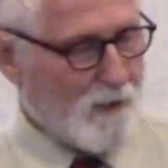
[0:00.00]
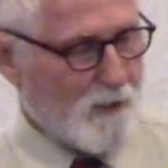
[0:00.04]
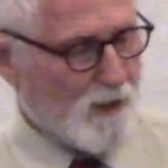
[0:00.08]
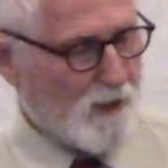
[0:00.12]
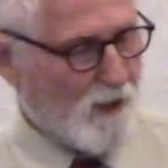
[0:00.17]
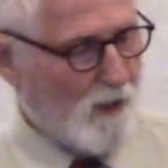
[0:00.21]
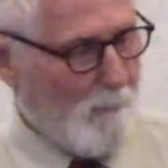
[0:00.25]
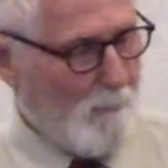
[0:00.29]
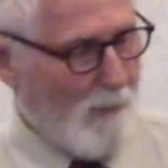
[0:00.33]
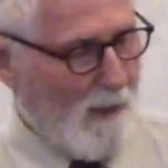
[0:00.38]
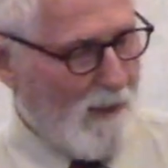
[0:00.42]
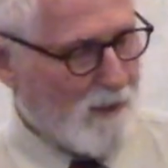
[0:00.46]
the
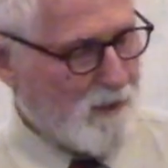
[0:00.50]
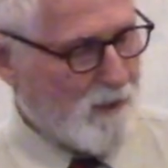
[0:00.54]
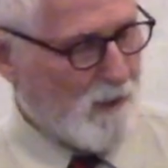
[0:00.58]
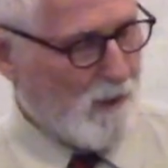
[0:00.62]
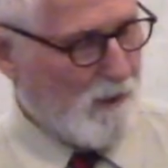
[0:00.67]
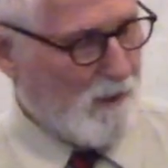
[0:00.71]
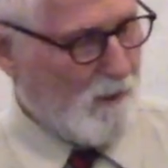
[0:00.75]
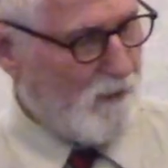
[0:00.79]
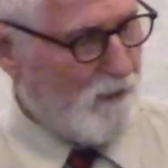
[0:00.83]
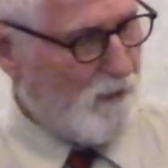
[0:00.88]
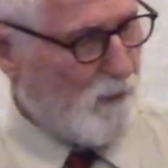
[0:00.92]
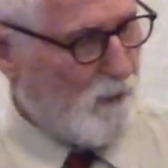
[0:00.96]

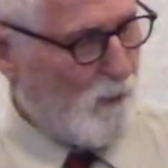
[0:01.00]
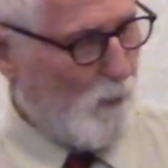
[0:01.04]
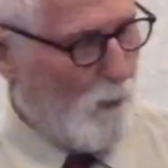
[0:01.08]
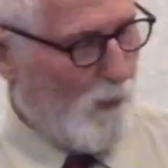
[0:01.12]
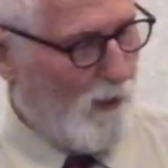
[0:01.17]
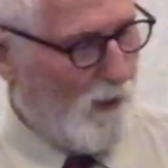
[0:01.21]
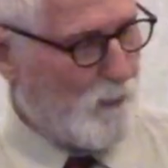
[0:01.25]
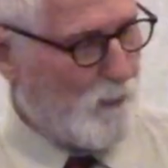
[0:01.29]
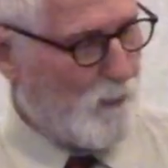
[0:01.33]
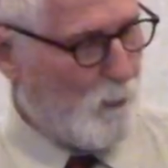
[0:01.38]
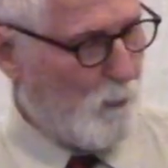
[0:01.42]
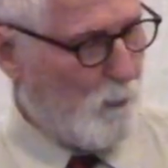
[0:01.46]
message
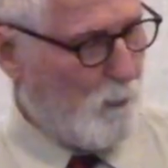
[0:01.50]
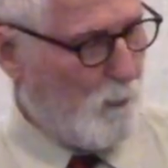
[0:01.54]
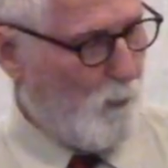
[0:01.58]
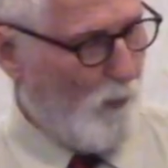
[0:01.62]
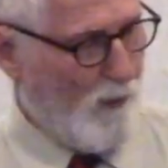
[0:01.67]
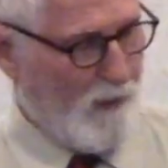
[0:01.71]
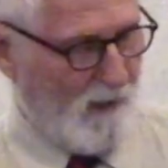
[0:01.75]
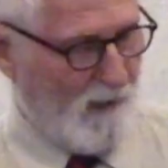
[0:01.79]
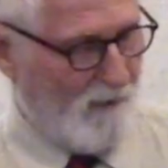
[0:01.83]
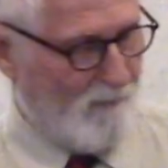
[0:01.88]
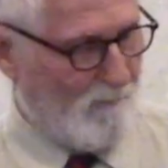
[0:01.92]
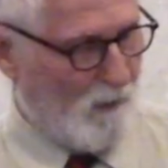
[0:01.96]
which we
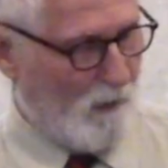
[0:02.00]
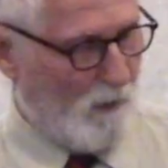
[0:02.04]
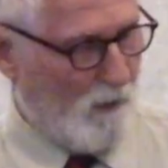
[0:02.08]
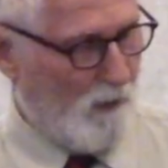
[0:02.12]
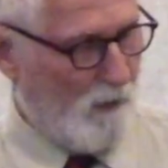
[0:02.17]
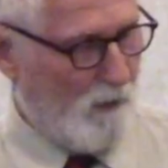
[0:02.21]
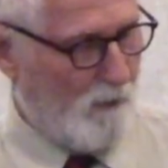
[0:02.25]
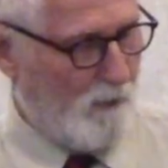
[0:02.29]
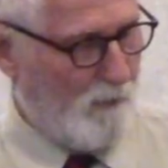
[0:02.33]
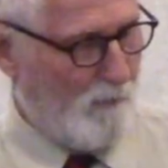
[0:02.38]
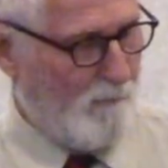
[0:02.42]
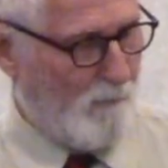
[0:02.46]
have
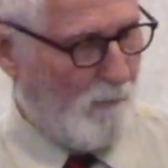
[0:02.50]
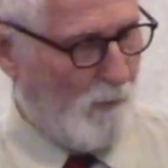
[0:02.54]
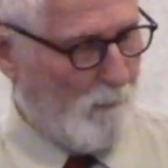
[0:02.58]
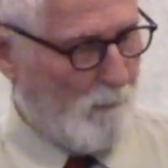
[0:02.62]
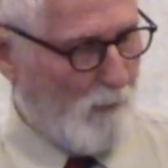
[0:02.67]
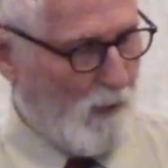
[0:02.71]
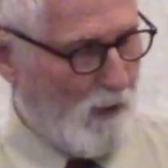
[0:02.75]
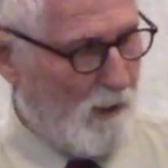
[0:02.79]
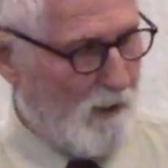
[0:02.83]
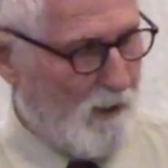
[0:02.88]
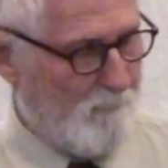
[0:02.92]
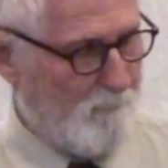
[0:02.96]
heard from
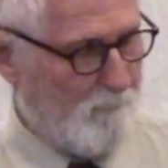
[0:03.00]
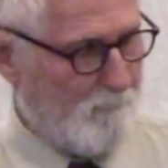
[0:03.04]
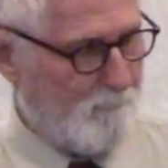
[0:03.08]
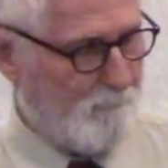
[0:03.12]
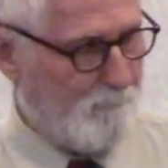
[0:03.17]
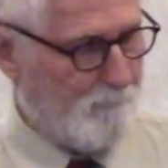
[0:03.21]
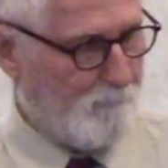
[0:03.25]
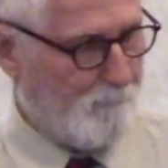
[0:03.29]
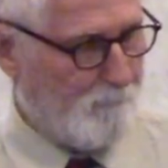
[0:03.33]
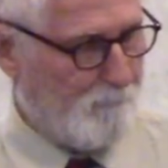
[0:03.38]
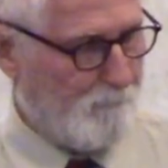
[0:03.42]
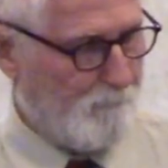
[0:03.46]
him
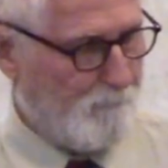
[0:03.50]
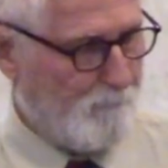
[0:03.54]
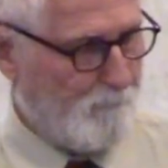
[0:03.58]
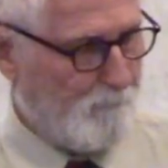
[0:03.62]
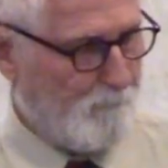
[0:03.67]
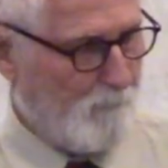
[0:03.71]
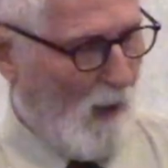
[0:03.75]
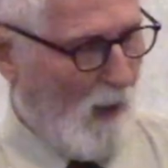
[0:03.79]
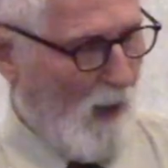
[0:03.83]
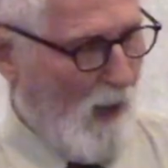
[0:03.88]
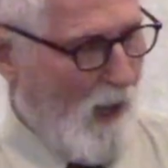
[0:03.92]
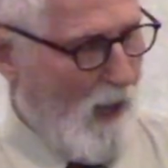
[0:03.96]

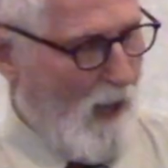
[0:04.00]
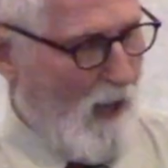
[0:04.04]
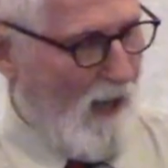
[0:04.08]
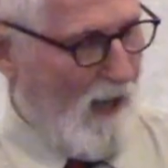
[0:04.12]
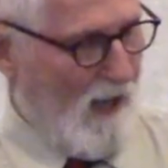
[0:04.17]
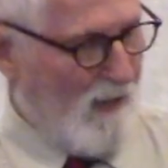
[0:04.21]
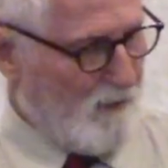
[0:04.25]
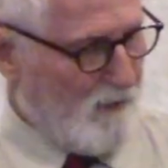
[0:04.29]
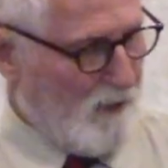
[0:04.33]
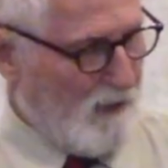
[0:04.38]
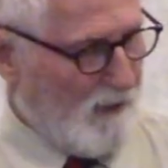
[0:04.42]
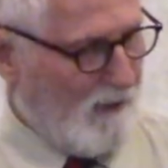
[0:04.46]

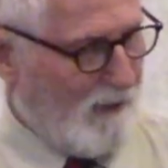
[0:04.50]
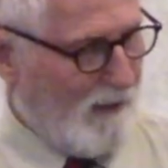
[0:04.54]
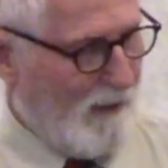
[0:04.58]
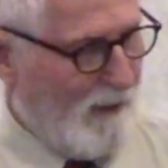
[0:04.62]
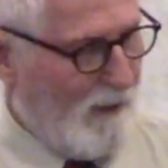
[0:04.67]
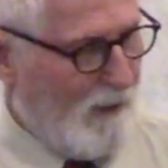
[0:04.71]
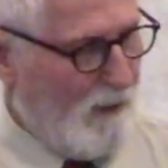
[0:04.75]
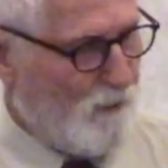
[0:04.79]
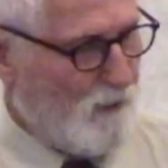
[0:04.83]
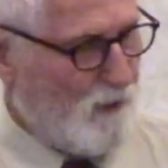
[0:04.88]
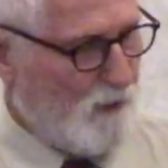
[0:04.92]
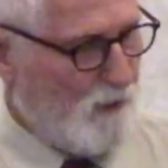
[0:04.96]
and declare
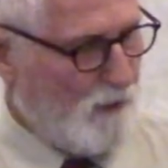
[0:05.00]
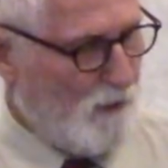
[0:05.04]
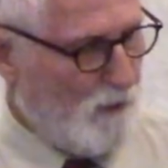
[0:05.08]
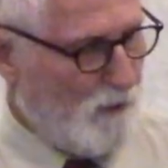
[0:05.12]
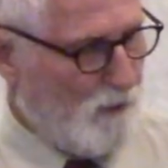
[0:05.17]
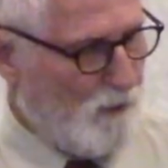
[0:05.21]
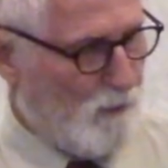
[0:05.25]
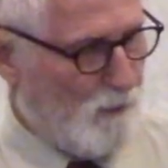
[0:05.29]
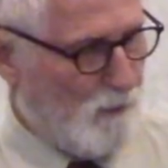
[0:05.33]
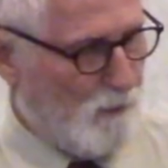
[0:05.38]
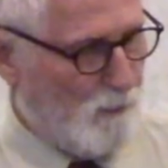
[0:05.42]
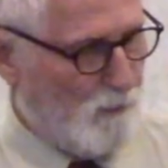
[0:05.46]
to
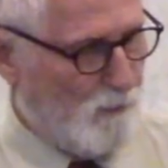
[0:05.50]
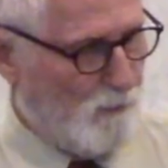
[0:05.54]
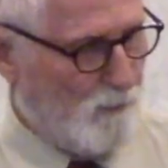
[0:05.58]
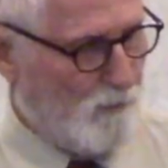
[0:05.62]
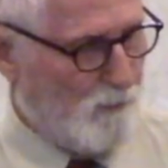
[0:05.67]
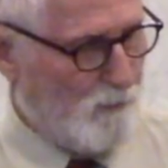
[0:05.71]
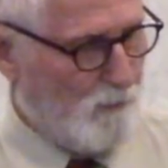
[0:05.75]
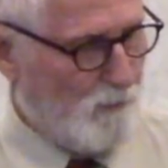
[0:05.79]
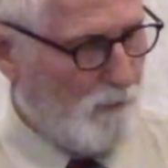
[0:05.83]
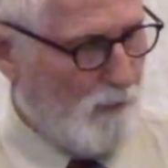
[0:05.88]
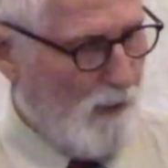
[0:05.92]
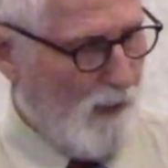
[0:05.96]
you
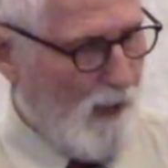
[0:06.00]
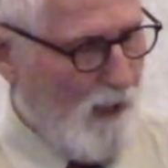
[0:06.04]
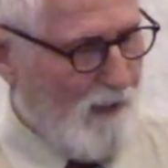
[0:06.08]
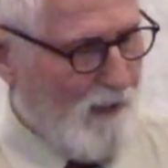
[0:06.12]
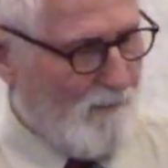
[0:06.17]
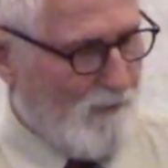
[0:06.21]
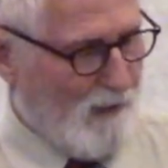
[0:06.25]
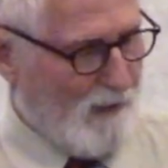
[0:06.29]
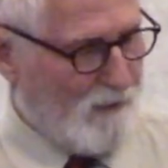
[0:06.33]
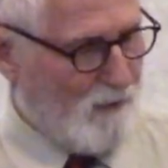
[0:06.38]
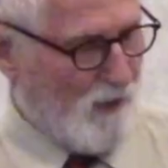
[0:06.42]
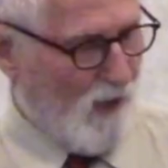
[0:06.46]

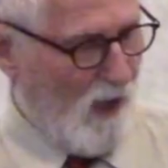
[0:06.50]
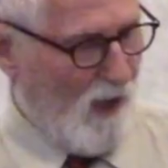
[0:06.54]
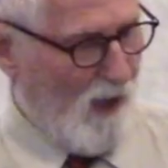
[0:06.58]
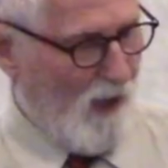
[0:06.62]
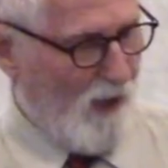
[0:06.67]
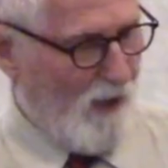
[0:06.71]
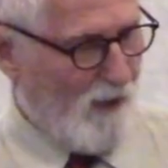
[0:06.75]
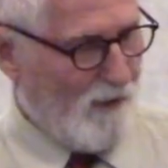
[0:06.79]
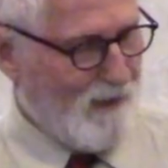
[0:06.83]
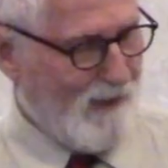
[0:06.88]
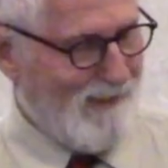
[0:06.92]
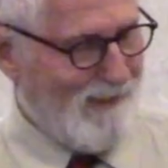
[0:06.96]
that
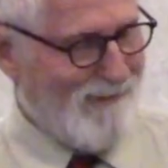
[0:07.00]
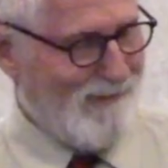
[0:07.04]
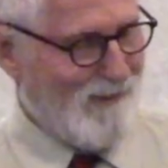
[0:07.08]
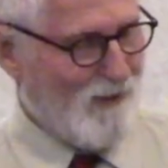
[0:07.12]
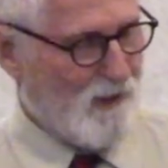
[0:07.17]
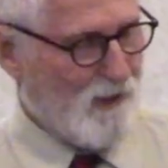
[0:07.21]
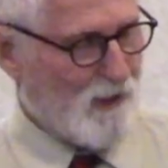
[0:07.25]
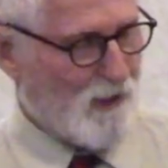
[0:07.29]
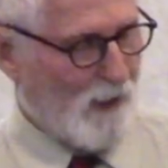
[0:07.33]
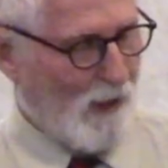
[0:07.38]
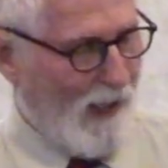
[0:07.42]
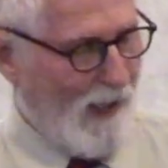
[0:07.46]
God
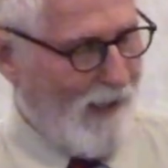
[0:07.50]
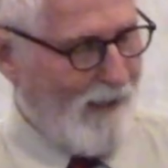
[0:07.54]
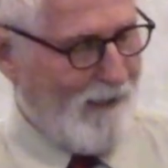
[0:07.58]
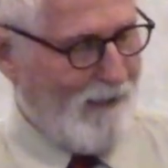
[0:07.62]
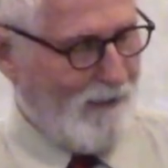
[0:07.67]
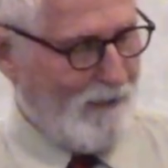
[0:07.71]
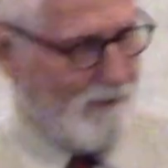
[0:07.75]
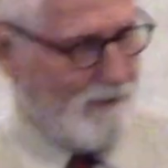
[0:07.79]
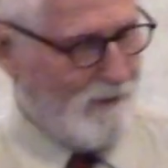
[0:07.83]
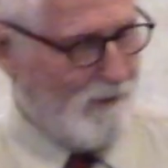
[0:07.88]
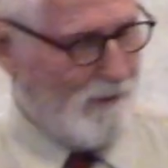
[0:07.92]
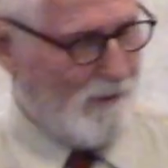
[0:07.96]
is
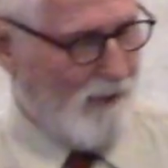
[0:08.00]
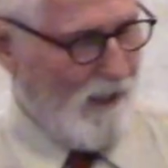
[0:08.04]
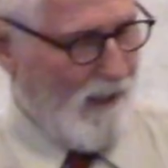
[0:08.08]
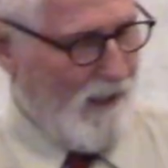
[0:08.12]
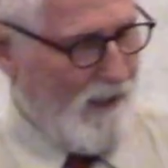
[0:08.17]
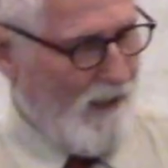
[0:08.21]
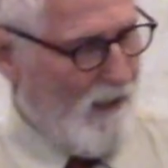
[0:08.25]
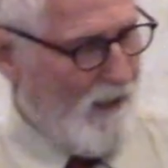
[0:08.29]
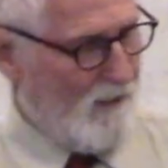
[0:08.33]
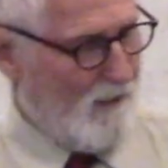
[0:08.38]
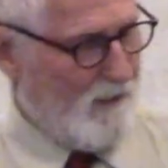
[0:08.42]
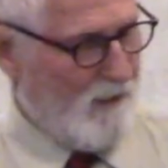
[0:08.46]
light
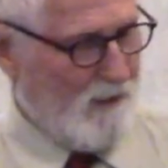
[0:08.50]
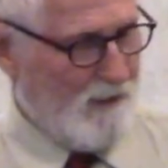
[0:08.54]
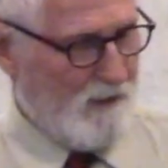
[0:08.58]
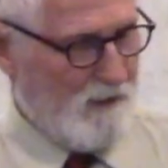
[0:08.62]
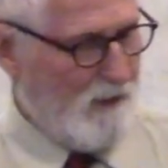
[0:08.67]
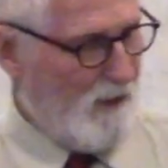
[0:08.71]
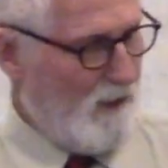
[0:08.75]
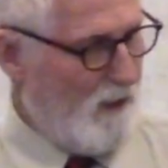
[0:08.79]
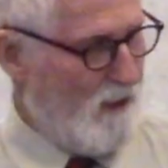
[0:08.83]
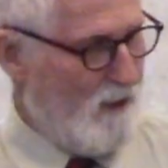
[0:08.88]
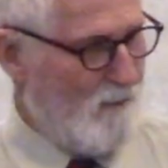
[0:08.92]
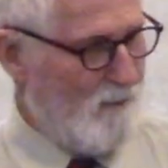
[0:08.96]
and in
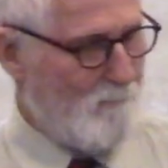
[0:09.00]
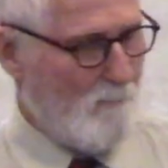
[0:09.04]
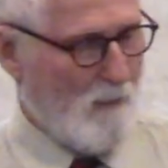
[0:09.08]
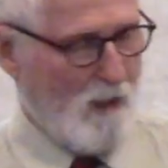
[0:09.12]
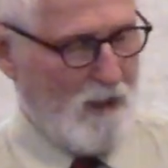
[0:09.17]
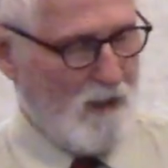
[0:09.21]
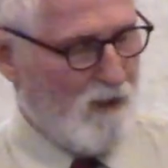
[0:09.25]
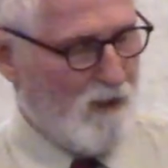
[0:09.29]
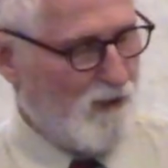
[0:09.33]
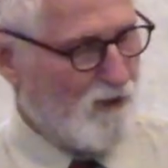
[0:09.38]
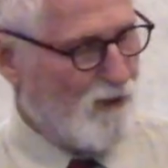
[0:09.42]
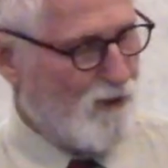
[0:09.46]
him
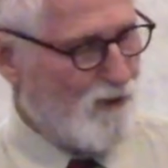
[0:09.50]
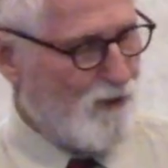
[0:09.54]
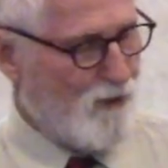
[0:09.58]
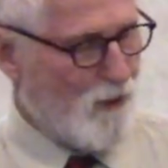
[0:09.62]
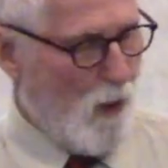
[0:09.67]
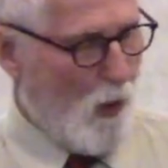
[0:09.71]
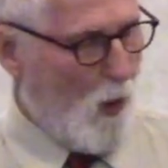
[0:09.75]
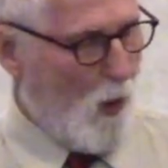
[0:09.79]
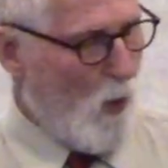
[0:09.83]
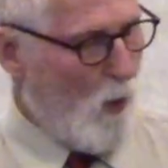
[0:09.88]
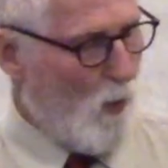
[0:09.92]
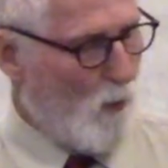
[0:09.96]
is
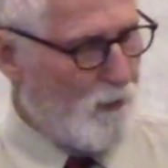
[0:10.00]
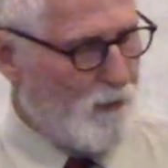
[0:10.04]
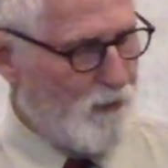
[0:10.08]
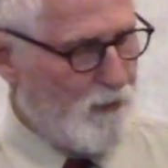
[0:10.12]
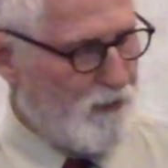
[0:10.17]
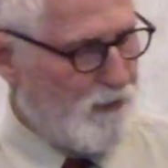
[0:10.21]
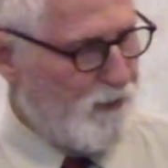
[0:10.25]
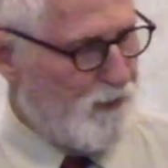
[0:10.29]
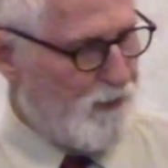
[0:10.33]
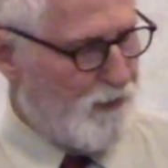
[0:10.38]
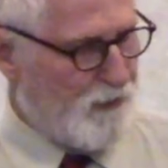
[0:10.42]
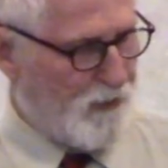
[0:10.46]
no
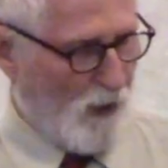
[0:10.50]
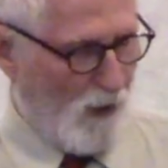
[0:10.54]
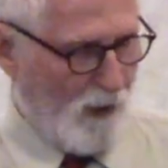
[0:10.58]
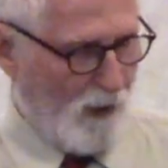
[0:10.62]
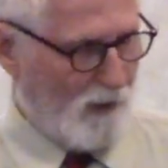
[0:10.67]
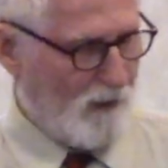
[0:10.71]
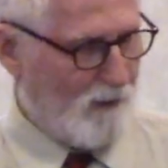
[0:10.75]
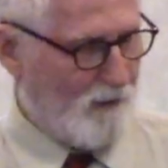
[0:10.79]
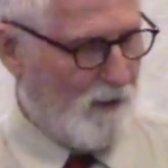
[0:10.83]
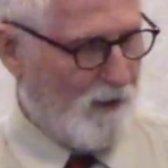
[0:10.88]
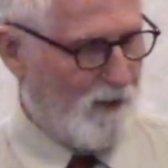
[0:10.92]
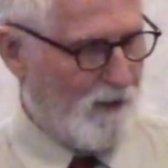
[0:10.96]

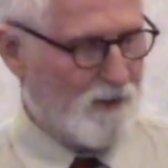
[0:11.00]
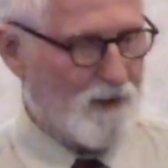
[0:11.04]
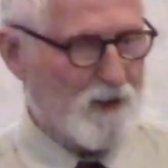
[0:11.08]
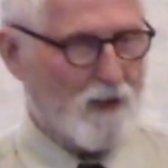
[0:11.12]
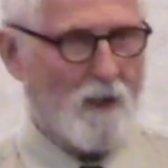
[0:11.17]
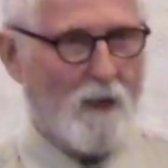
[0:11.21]
darkness